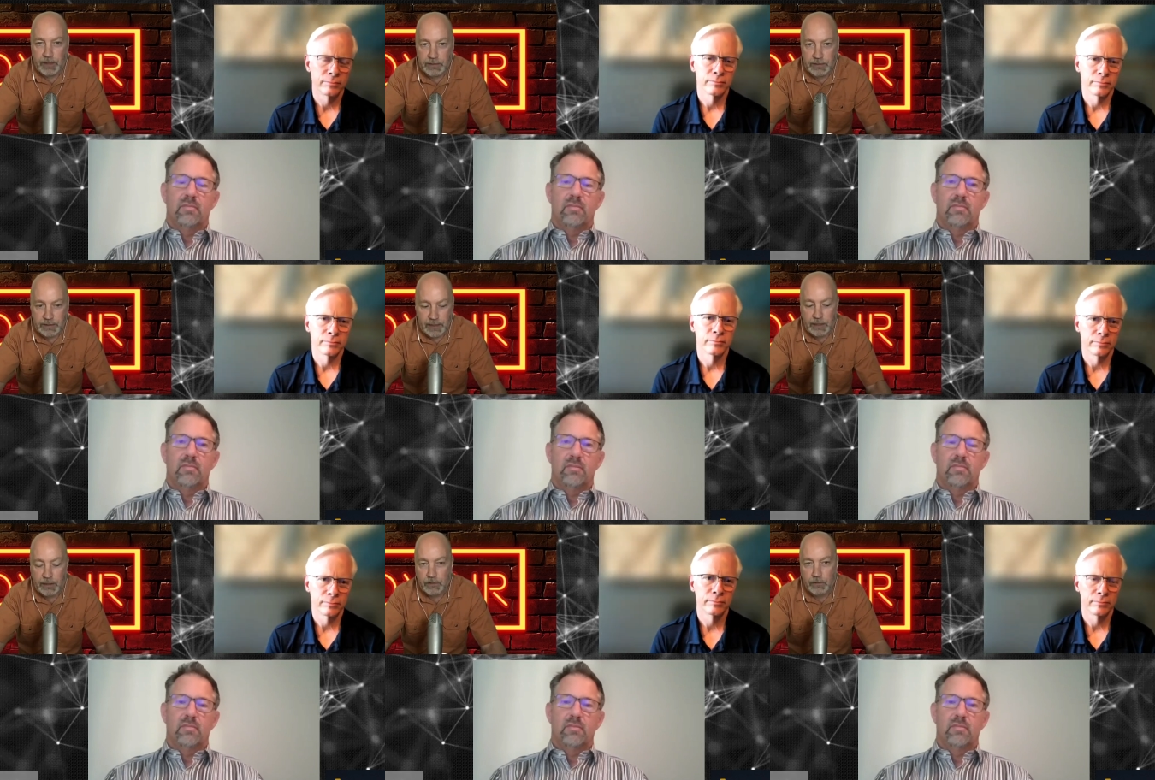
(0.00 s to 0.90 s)
Speaker 1: As the
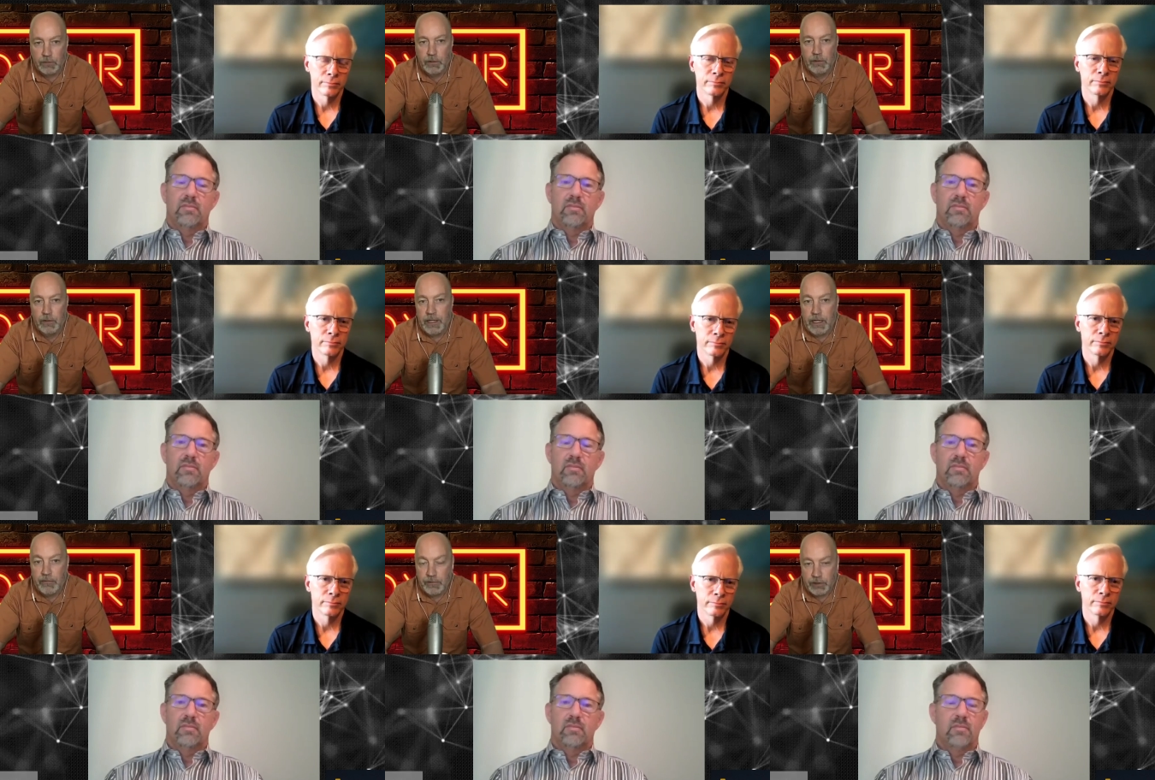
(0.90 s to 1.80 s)
technical
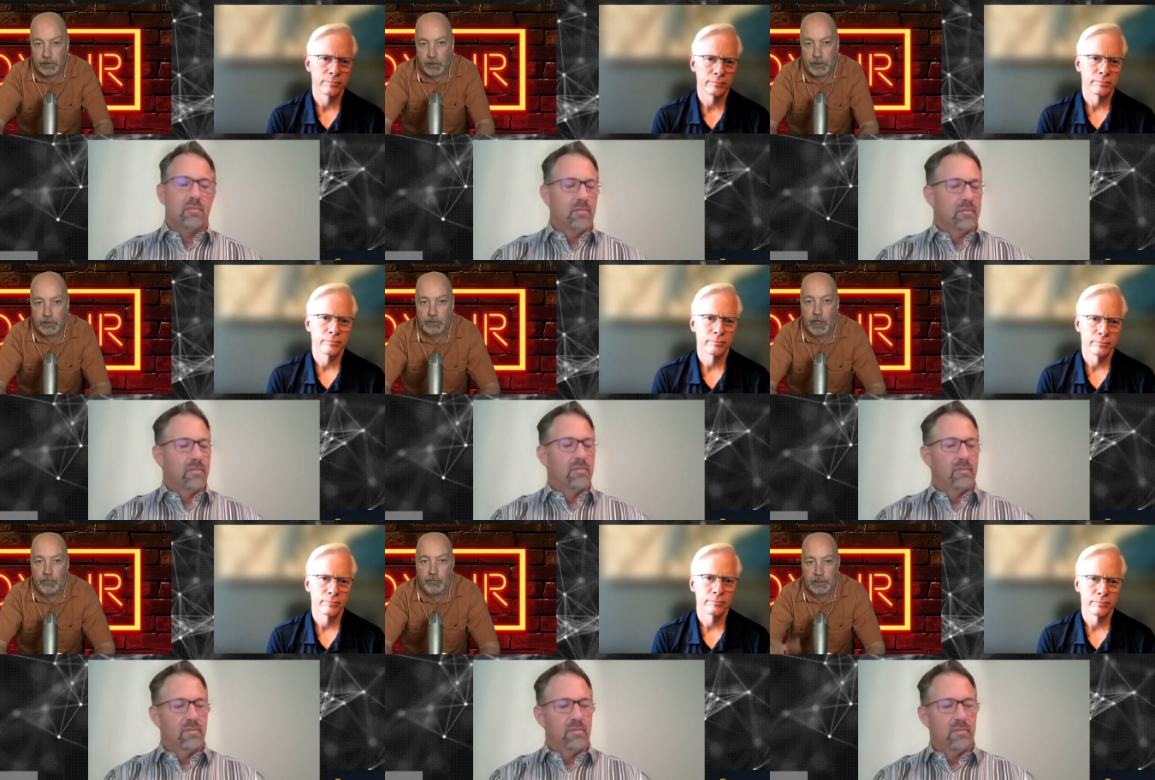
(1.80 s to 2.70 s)
infrastructure
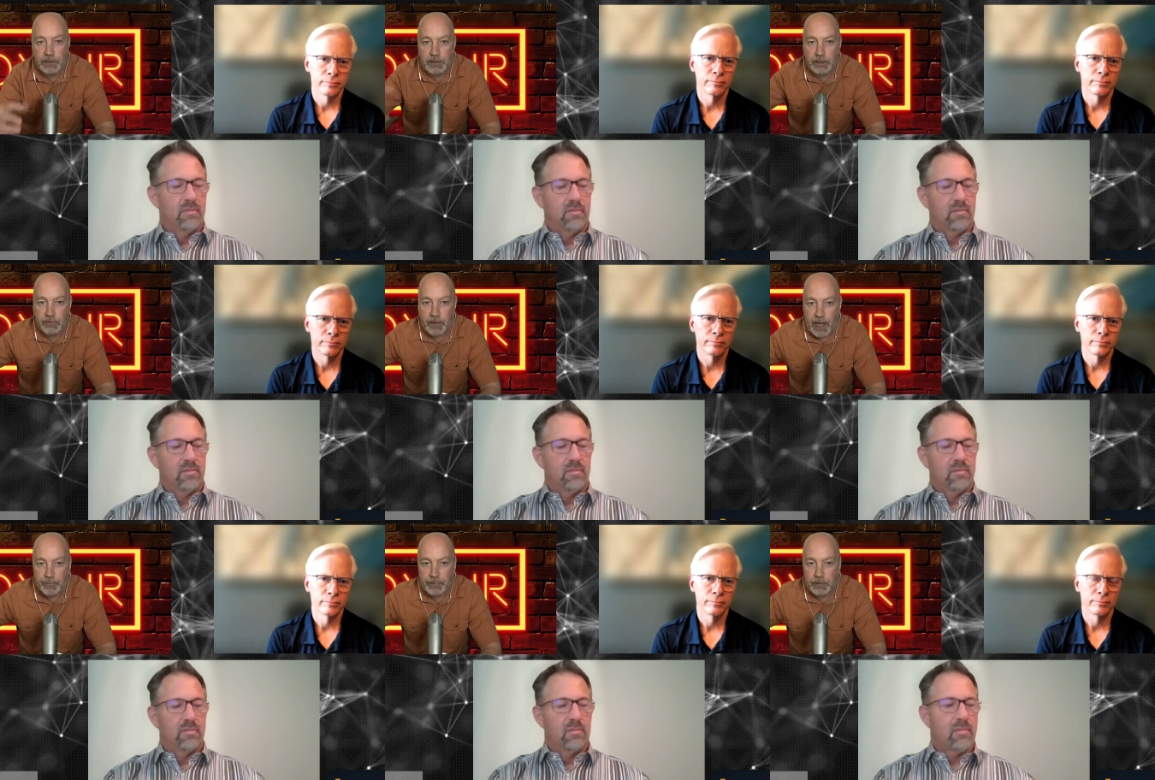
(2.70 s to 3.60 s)
on which these new
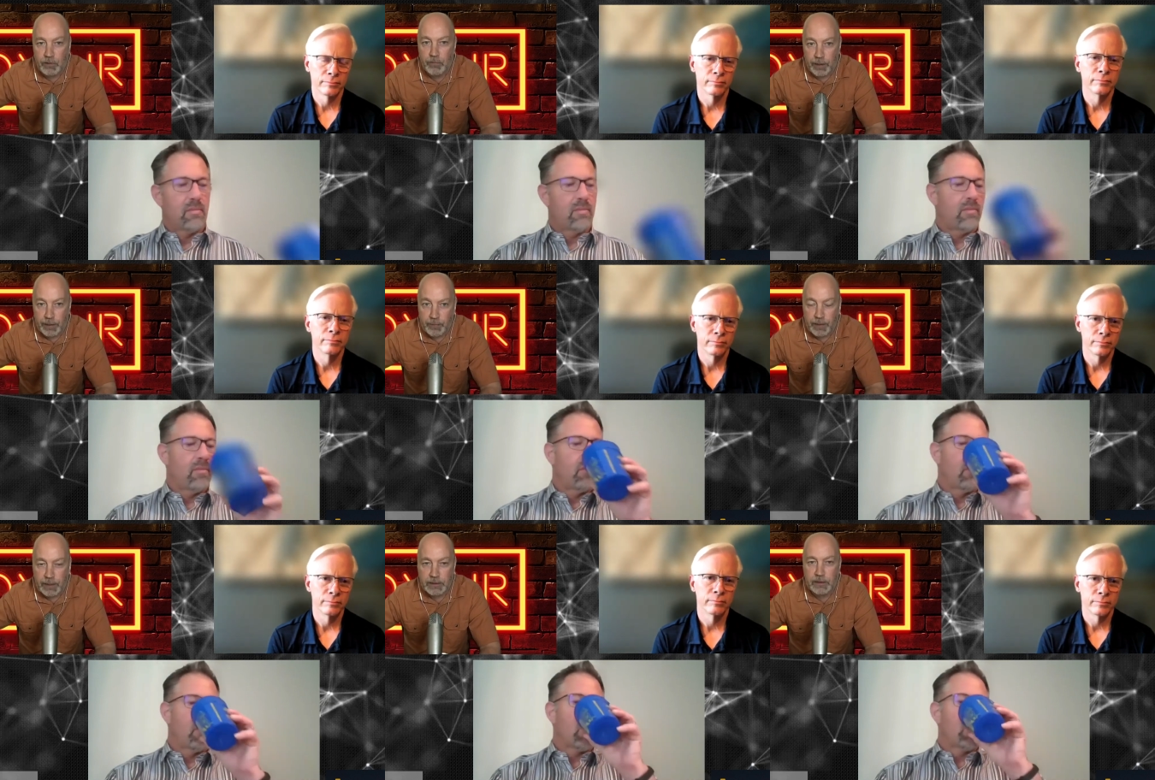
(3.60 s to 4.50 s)
apps are running,
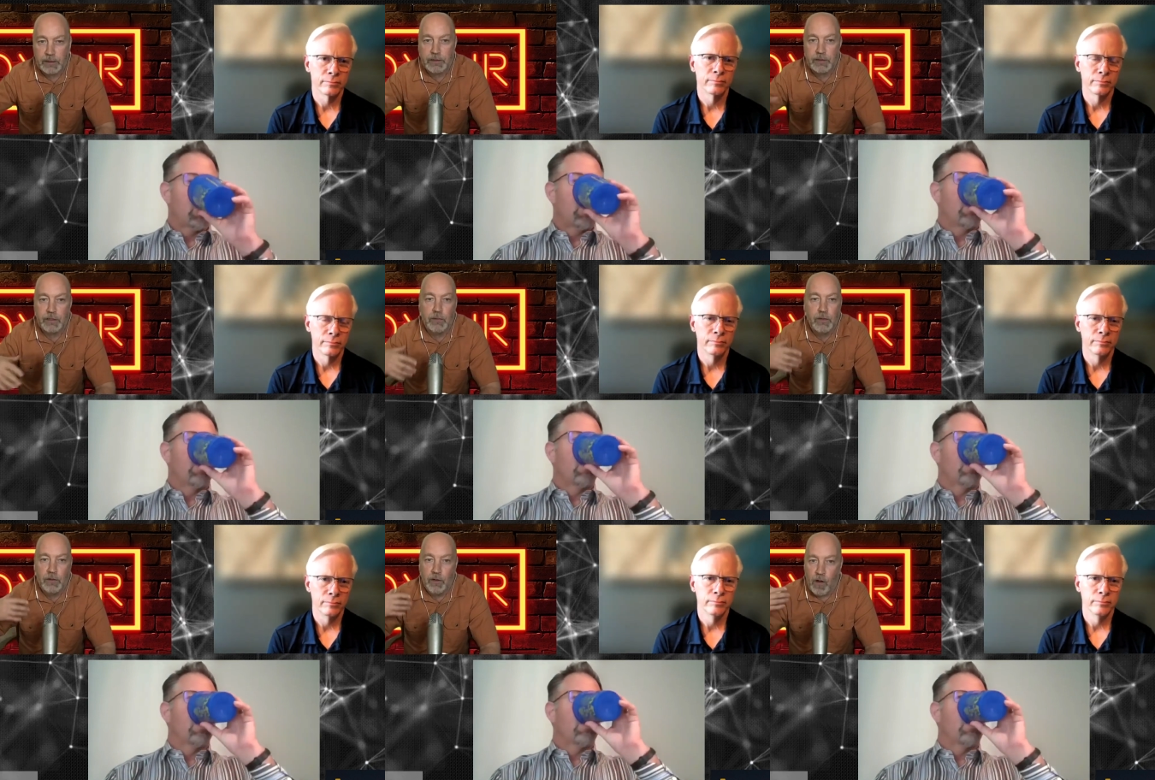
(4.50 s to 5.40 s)
basically. So
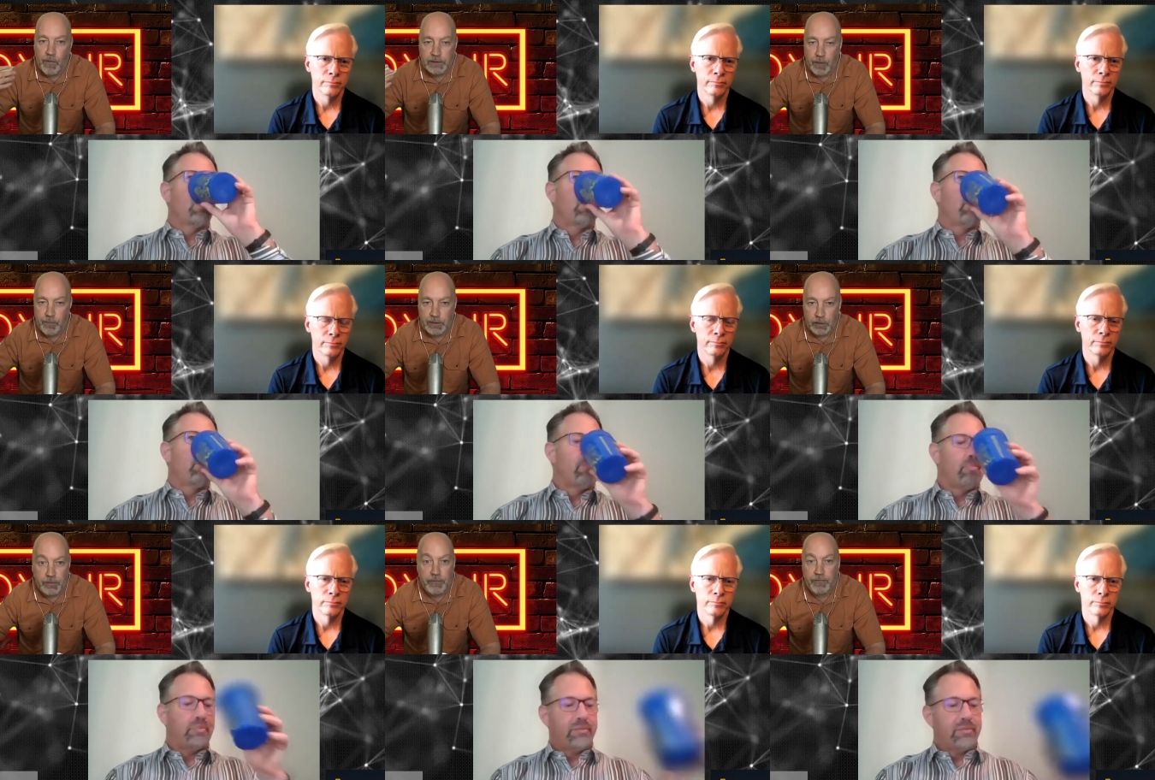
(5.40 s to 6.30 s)
mm-hmm. all these companies are
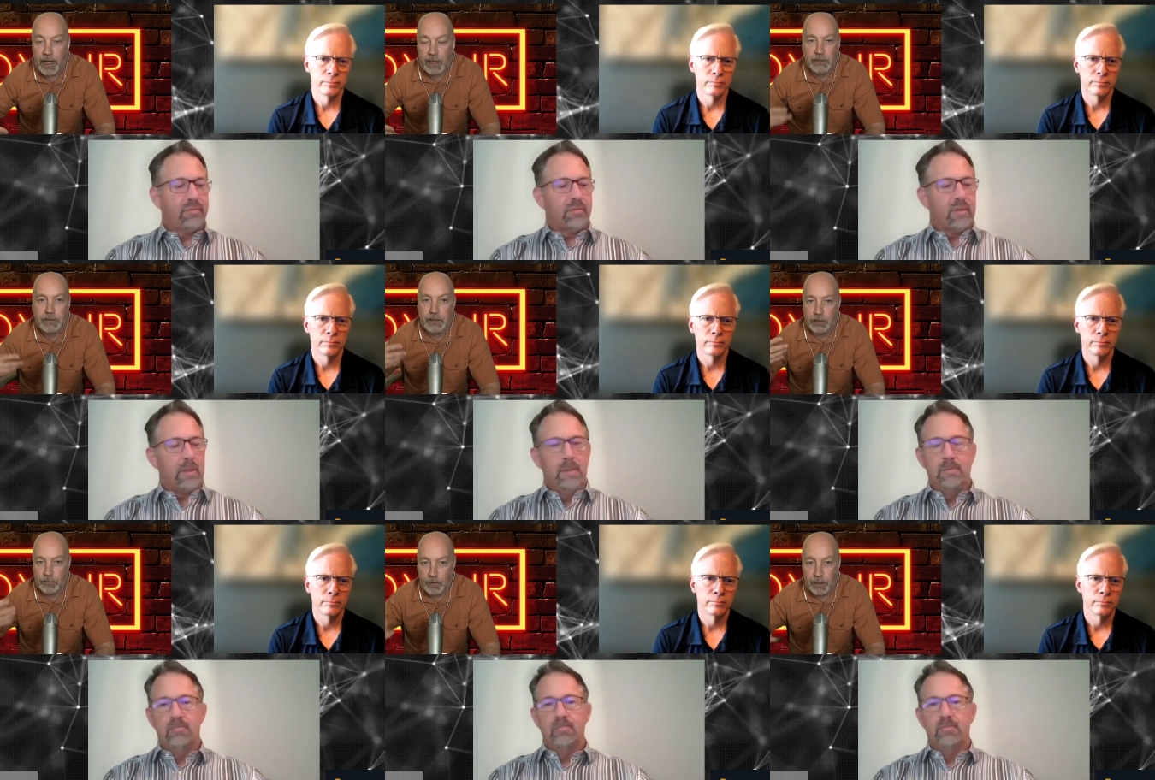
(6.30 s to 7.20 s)
refactoring
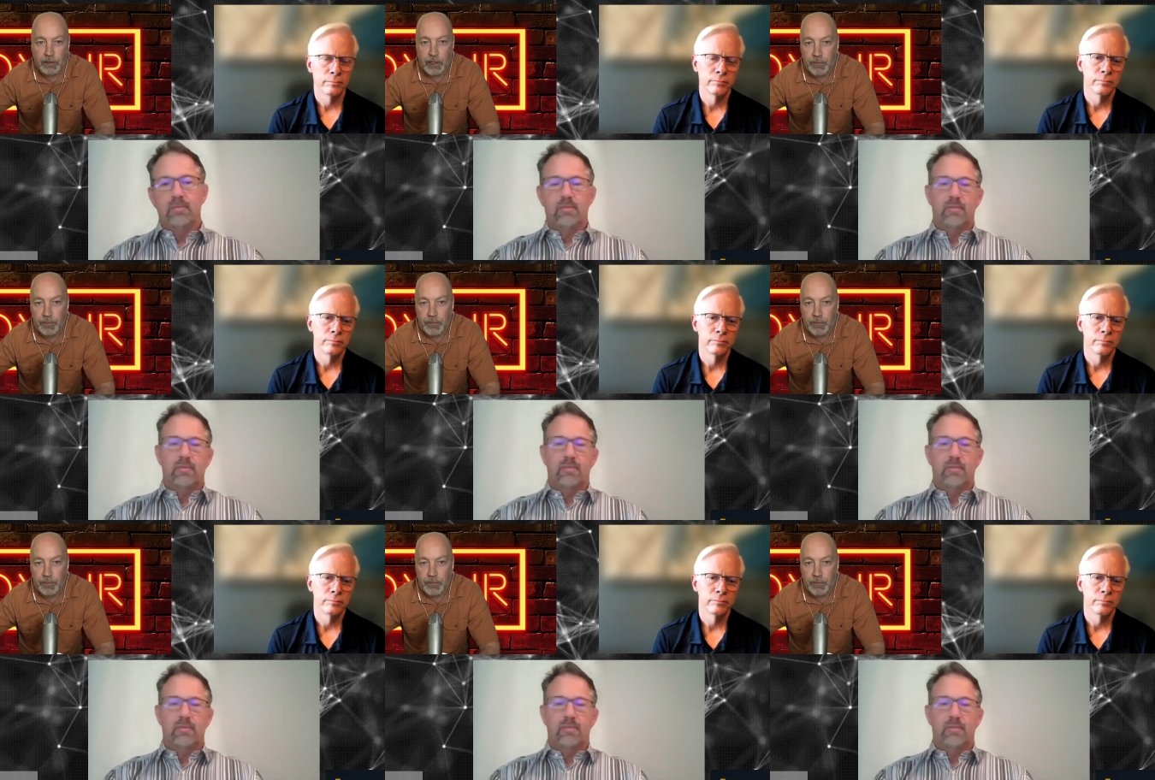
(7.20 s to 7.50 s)
to run on